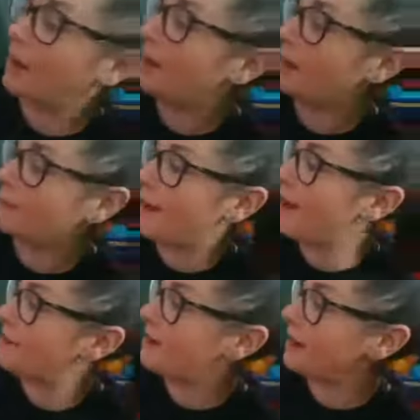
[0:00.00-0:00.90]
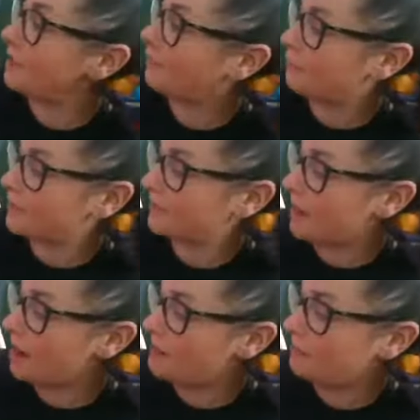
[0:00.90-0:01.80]
If I have any free
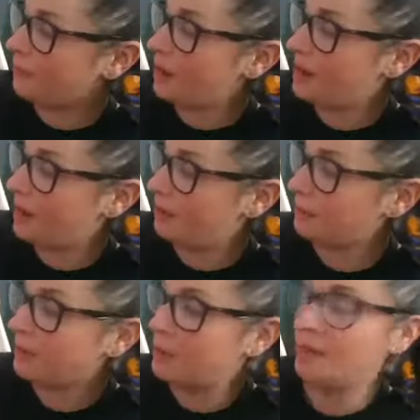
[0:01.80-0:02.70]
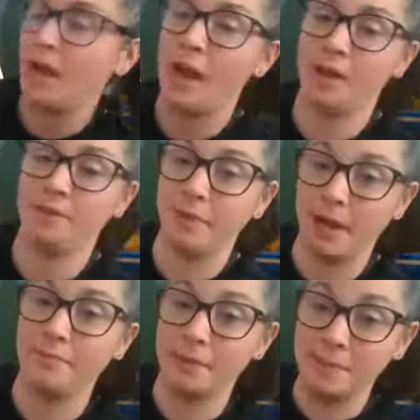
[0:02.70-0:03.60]
time right now, I'm
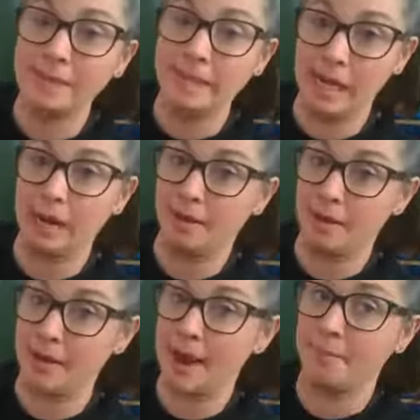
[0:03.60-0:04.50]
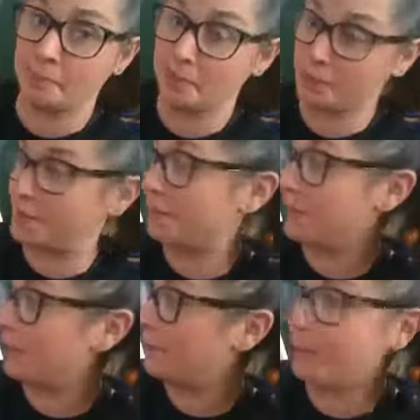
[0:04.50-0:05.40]
going to be sitting under the apple trees
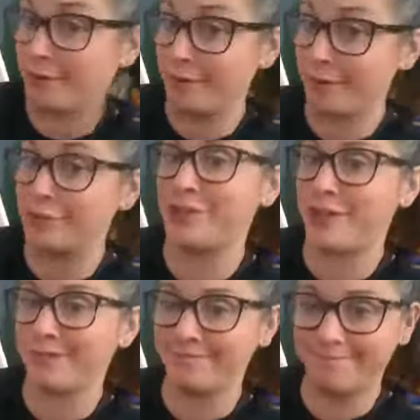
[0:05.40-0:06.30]
reading a book for sure.